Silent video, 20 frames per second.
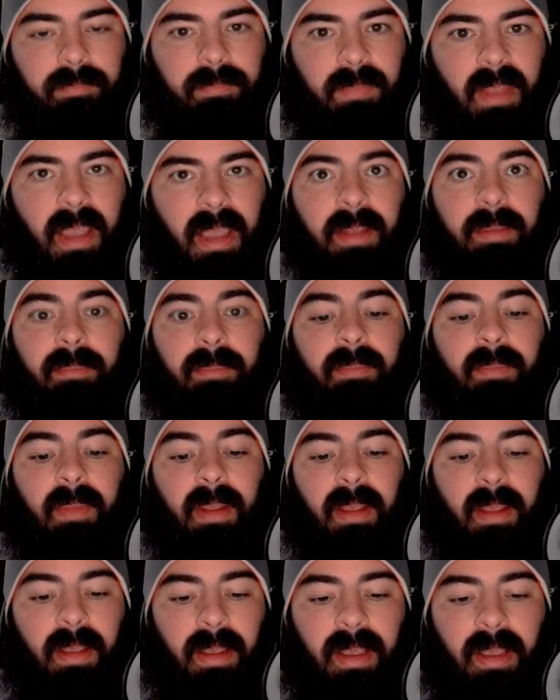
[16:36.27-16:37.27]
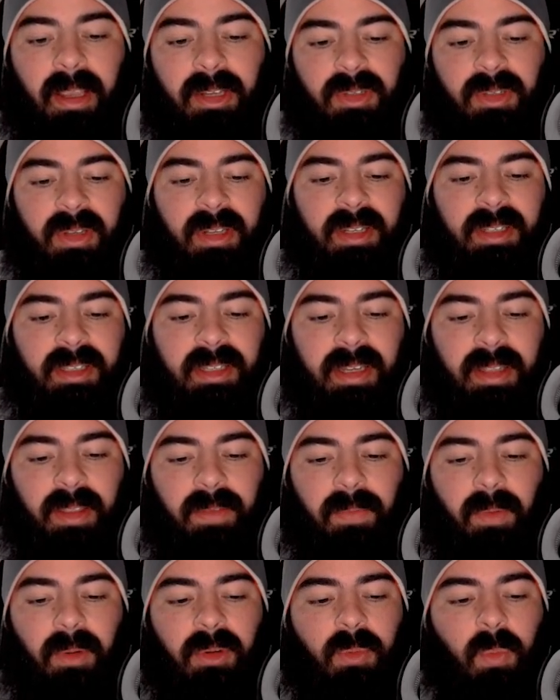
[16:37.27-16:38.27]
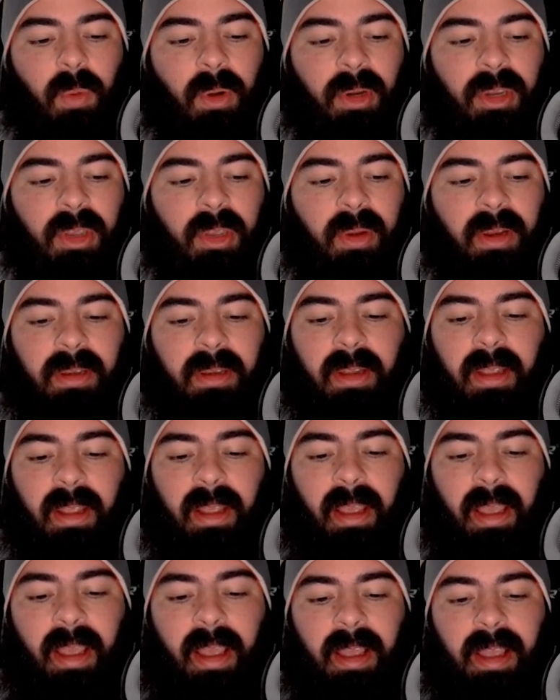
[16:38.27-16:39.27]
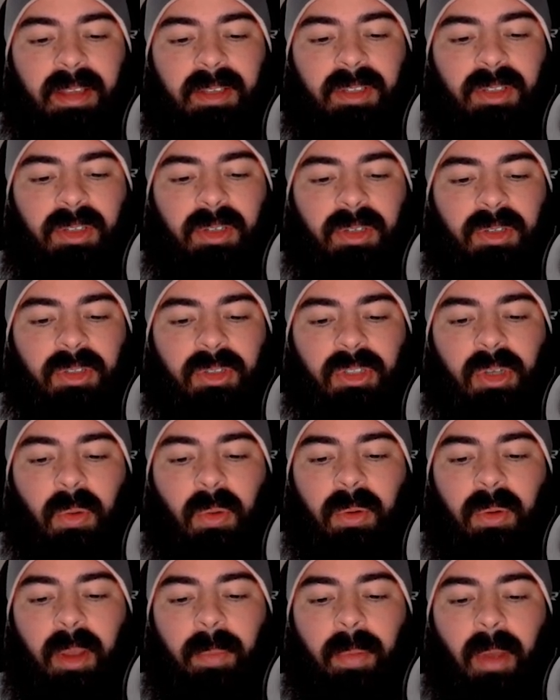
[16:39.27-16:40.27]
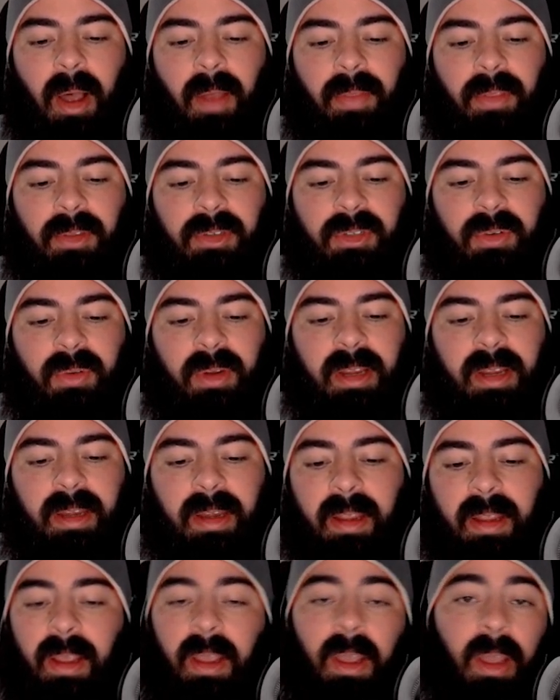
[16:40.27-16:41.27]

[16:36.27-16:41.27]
And as you can see, the first work unit has showed up on the screen.